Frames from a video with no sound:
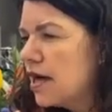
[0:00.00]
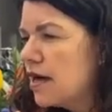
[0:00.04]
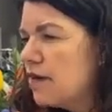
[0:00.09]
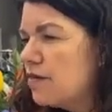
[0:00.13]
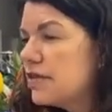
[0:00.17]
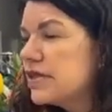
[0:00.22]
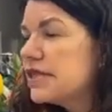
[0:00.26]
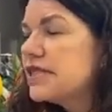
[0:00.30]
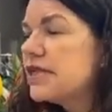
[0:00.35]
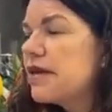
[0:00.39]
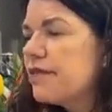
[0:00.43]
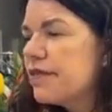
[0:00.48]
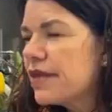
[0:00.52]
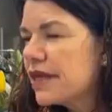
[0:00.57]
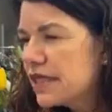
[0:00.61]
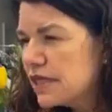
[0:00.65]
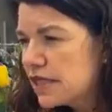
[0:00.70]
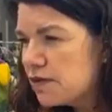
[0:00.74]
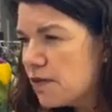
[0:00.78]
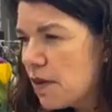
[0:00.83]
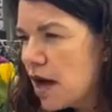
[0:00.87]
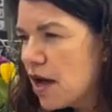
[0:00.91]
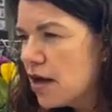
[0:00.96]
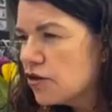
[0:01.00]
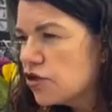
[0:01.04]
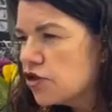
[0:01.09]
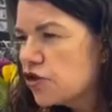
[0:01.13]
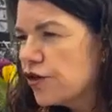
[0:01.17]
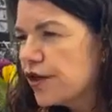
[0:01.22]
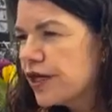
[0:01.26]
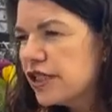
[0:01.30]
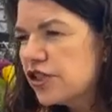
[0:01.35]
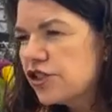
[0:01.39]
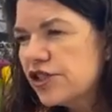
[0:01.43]
Um, something small,
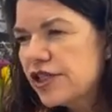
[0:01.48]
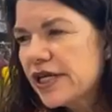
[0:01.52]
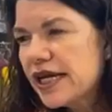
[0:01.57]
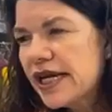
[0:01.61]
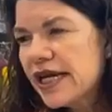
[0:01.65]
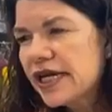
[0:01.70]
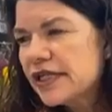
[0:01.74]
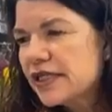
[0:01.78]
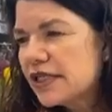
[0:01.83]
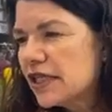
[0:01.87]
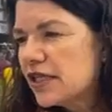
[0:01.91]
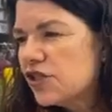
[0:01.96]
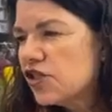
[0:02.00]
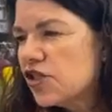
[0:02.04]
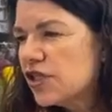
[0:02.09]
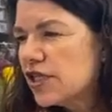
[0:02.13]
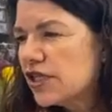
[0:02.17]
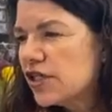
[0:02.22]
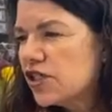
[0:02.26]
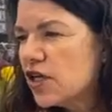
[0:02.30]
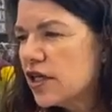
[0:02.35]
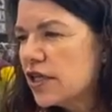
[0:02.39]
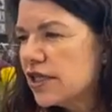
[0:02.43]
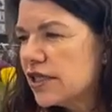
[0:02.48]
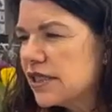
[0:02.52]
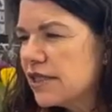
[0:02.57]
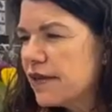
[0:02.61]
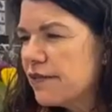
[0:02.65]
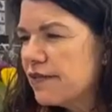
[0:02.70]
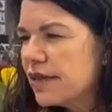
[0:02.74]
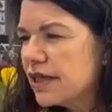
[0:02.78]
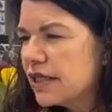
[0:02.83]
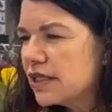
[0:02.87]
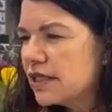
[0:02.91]
Trish. Yes, I should have started
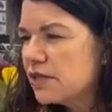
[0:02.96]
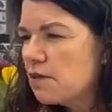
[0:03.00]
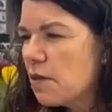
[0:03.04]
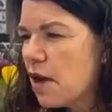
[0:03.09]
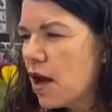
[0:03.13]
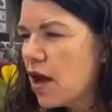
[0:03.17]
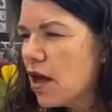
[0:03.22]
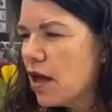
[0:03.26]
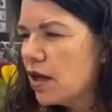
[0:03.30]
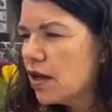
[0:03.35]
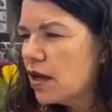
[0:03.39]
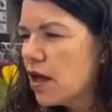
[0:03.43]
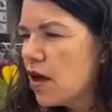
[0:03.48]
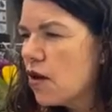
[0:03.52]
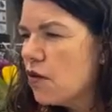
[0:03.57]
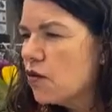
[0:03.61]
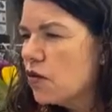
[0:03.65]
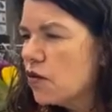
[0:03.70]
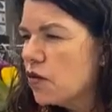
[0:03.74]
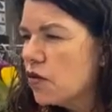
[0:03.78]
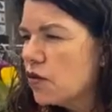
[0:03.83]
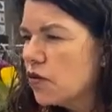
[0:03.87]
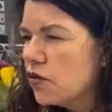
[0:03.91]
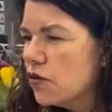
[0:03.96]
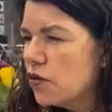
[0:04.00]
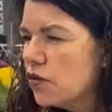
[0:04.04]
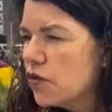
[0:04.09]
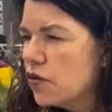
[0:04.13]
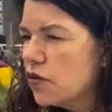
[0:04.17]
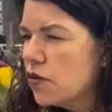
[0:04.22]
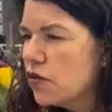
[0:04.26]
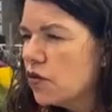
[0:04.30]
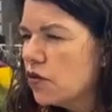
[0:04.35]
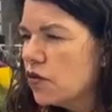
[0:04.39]
something small.
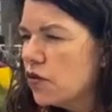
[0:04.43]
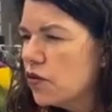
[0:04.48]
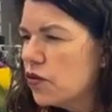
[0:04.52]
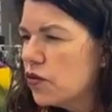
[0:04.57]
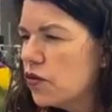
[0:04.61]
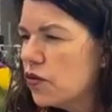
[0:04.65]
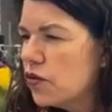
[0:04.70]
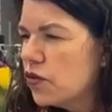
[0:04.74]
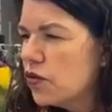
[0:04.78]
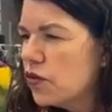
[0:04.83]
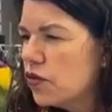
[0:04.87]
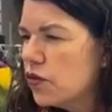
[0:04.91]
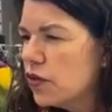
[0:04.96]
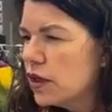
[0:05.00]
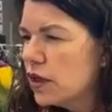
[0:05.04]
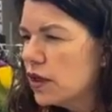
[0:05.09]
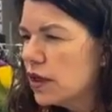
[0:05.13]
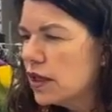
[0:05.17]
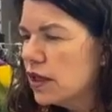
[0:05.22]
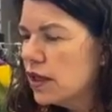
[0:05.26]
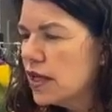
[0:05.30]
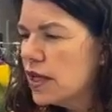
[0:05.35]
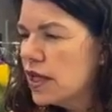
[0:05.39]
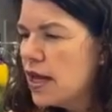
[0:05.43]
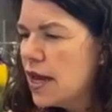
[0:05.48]
Ooh.